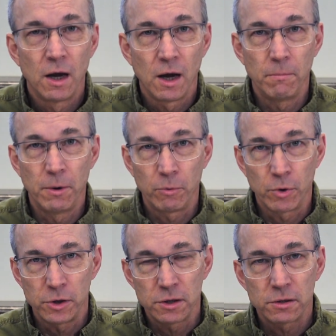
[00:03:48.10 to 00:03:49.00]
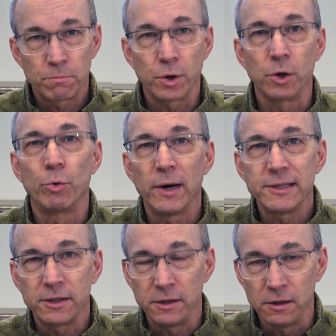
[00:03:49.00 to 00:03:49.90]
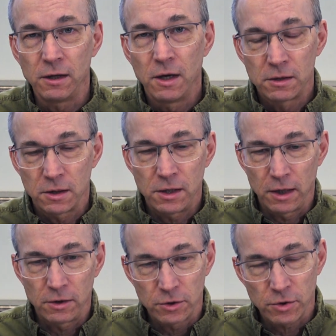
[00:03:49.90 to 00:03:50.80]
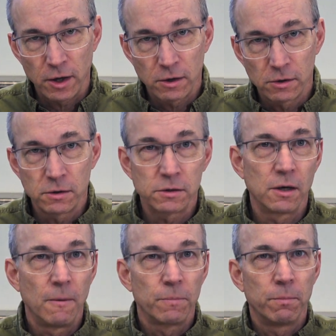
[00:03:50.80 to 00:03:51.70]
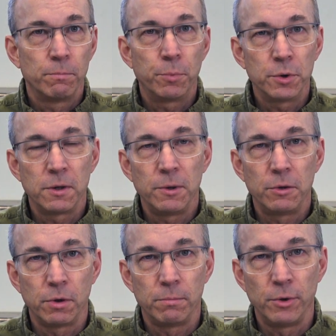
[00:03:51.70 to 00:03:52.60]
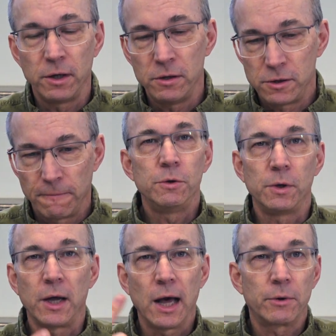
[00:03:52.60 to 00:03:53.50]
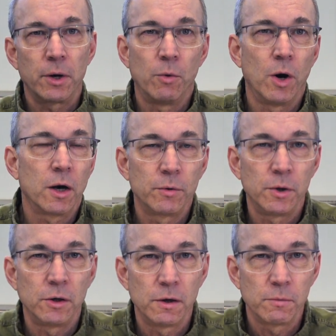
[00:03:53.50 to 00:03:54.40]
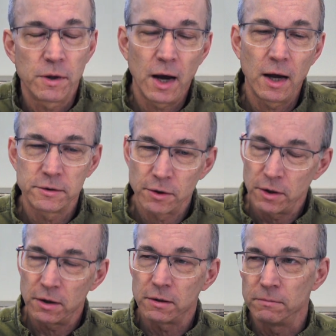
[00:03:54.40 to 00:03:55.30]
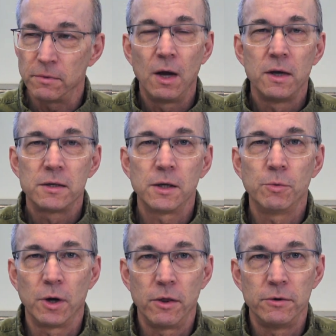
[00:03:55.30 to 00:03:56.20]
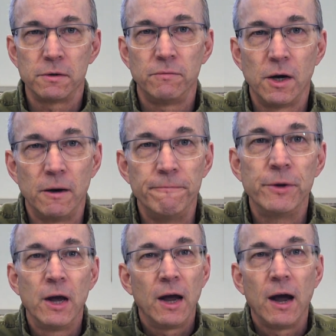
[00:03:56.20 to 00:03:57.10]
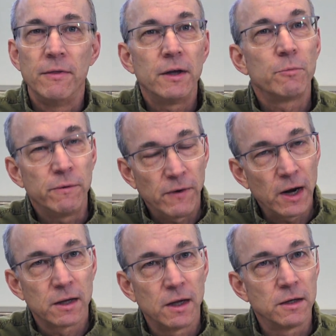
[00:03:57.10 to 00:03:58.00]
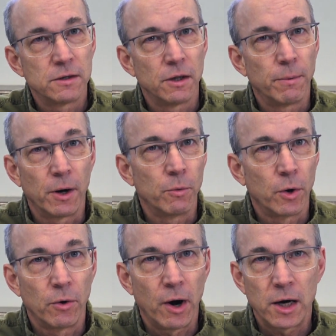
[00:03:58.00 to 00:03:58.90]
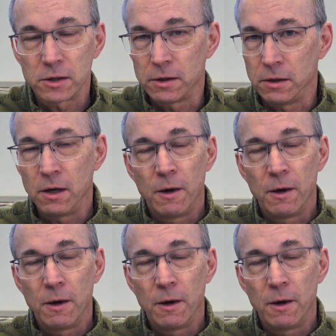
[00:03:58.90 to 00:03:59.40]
uh, but we're just progressing to take the triangles, put them into a bridge, do a gallery walk when you're done with that so they can see what others have done. And then we finally get to the part where we're actually